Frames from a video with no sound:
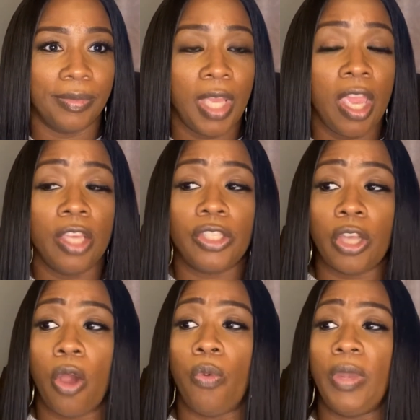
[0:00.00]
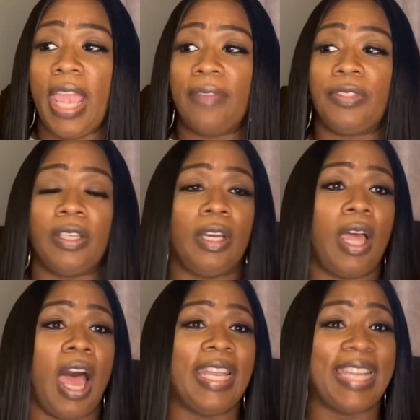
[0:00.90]
So we have to
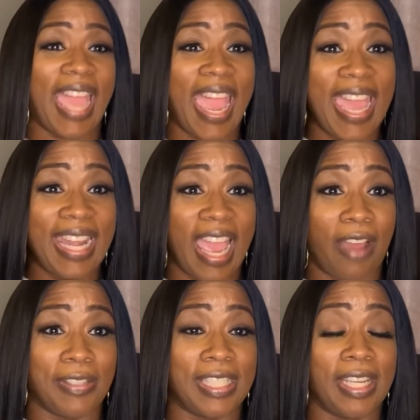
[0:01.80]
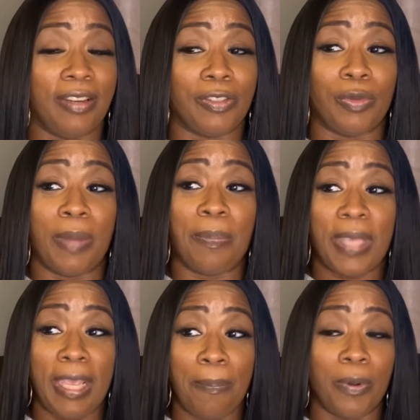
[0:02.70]
align ourselves with
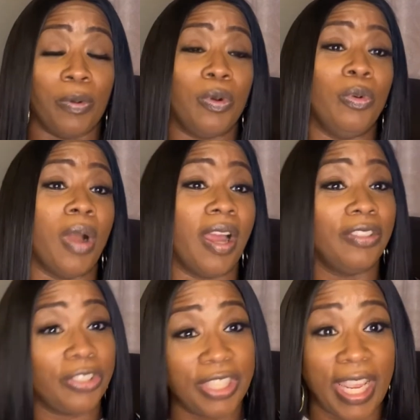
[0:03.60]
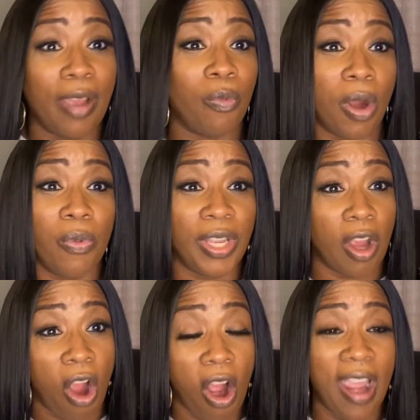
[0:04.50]
people who understand where we
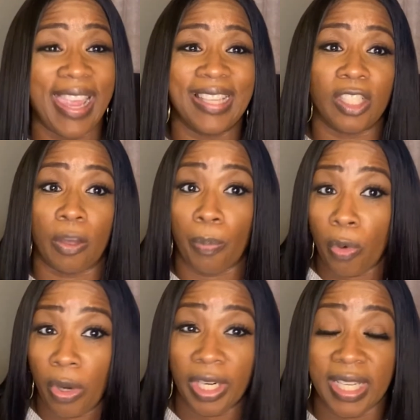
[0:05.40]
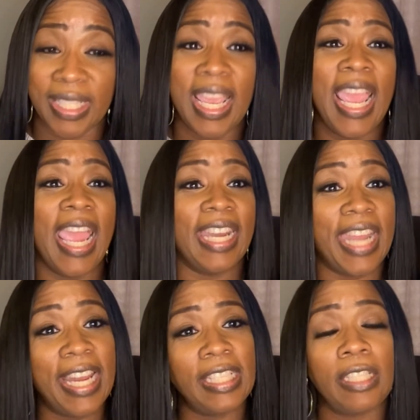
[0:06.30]
are and support us. And
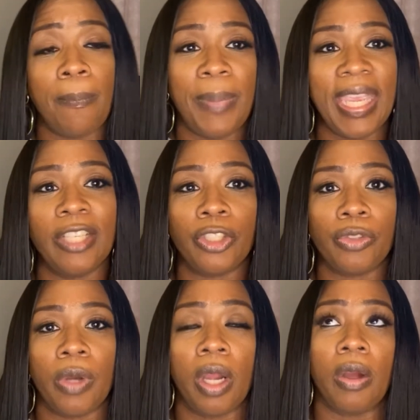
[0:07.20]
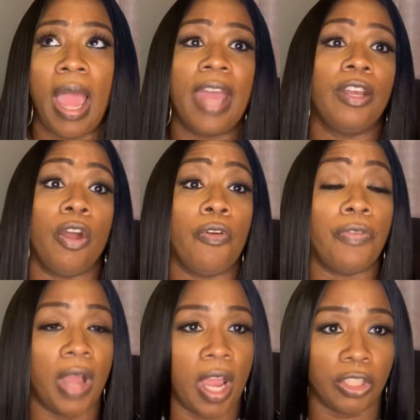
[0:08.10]
that is the biggest struggle I know for
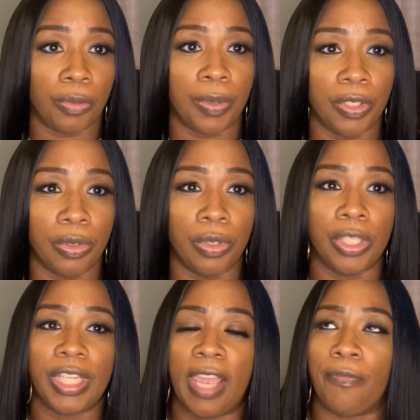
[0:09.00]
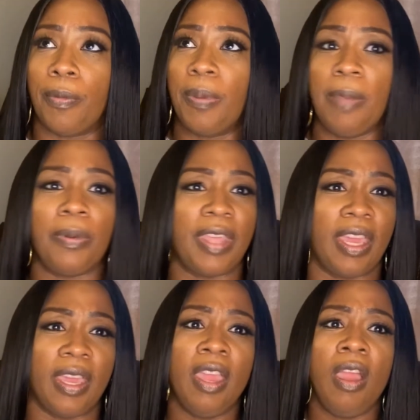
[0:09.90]
entrepreneurs and for people
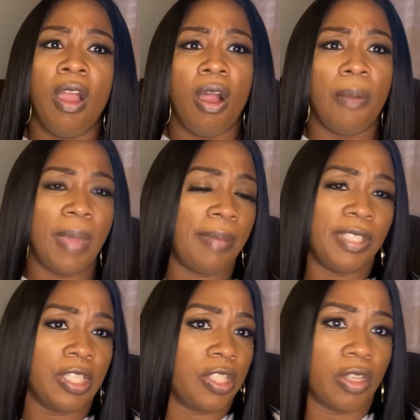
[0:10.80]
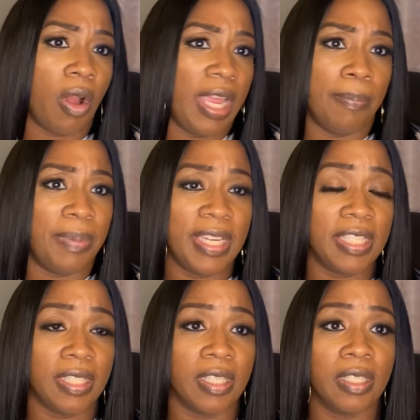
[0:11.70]
that or maybe just start in
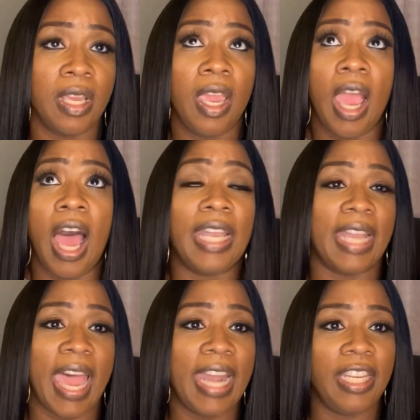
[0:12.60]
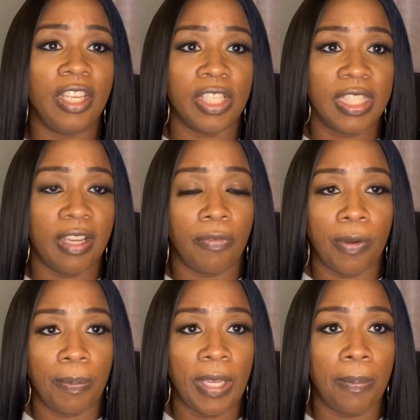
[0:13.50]
business. Aligning yourself with
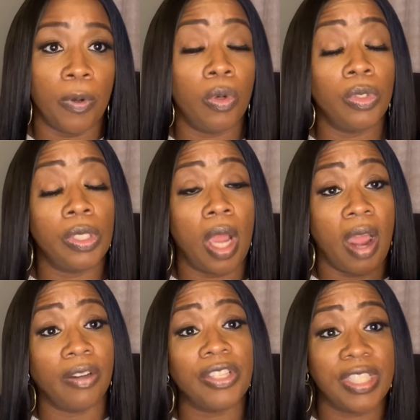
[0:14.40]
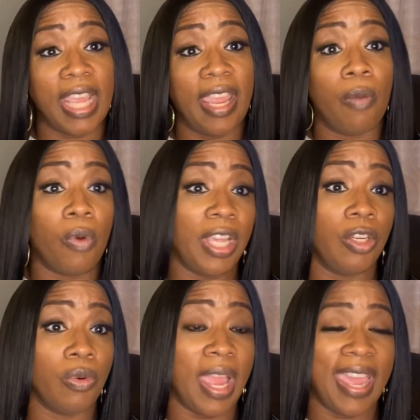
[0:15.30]
people who understand where
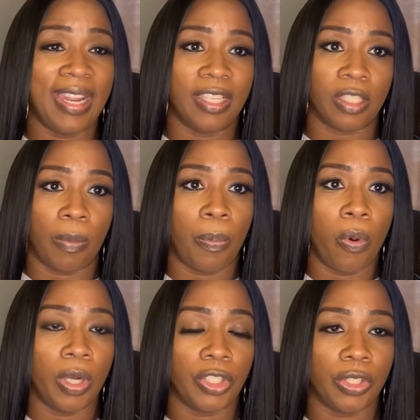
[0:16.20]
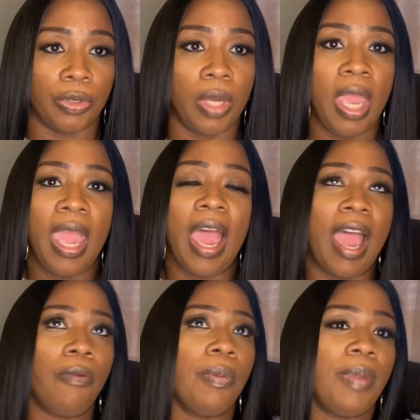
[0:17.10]
you at and support you. I
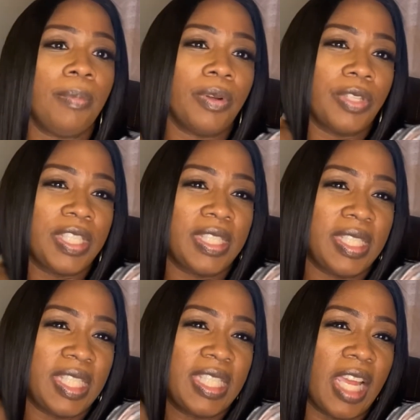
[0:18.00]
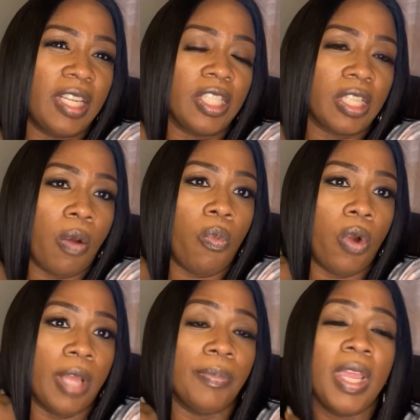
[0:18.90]
remember telling
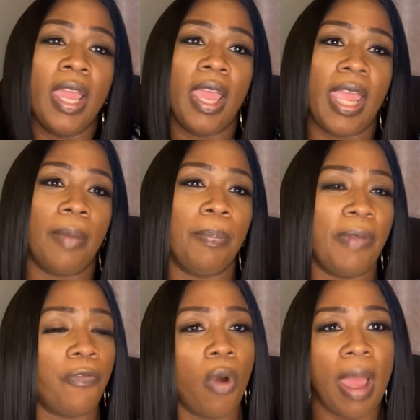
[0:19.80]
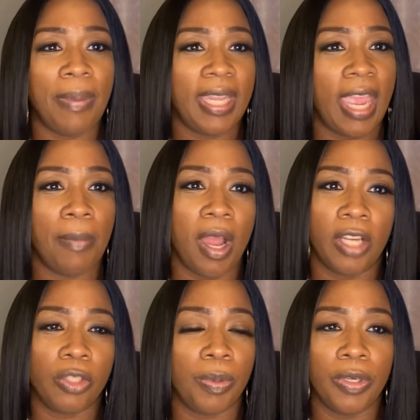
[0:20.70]
someone before I became an
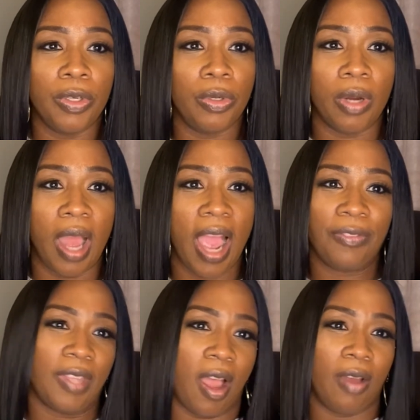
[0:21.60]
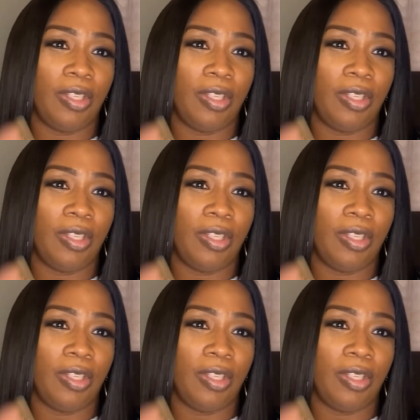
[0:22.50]
entrepreneur, I thought, it